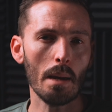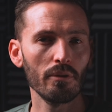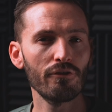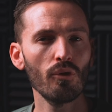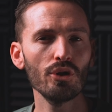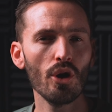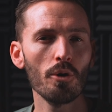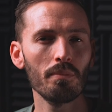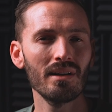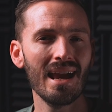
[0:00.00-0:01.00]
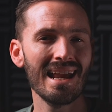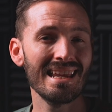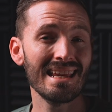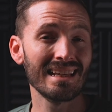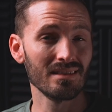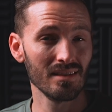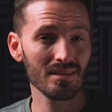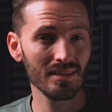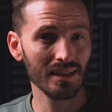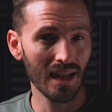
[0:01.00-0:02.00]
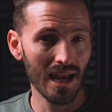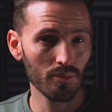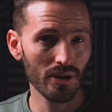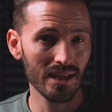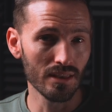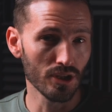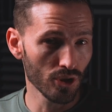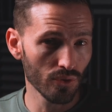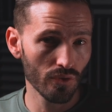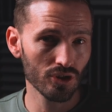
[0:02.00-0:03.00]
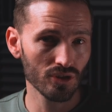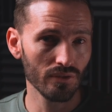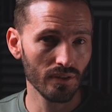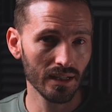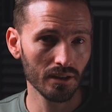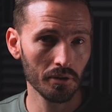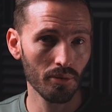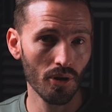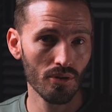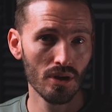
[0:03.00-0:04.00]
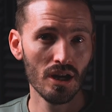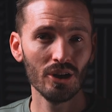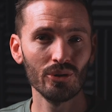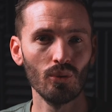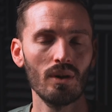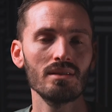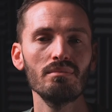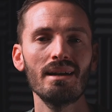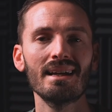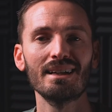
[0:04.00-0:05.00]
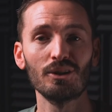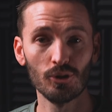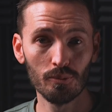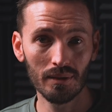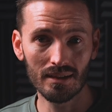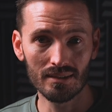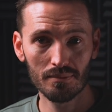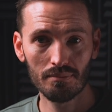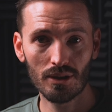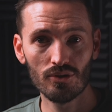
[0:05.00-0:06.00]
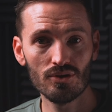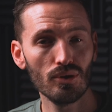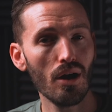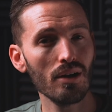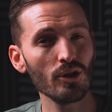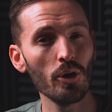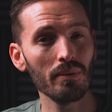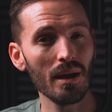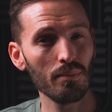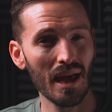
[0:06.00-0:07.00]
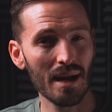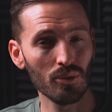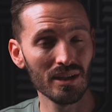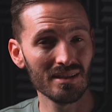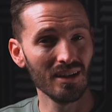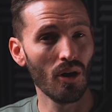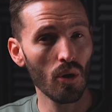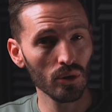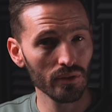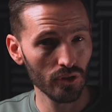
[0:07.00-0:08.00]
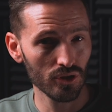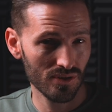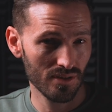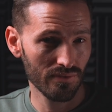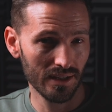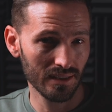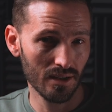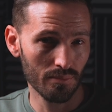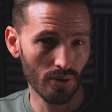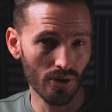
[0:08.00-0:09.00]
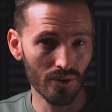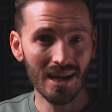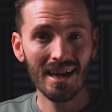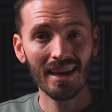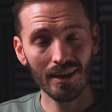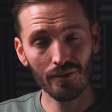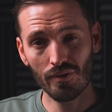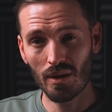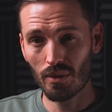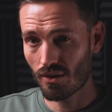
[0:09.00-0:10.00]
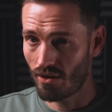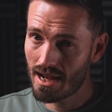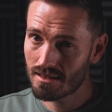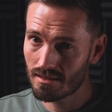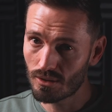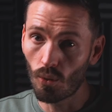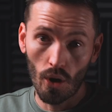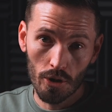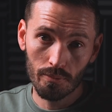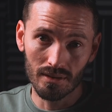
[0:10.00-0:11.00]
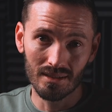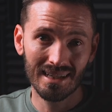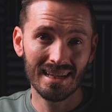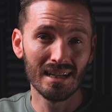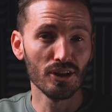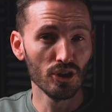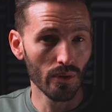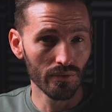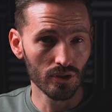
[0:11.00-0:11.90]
Before you open any existing library in the new version of Final Cut Pro, you'll want to make a duplicate because you can't open up libraries in older versions of Final Cut Pro if they were created or opened in a newer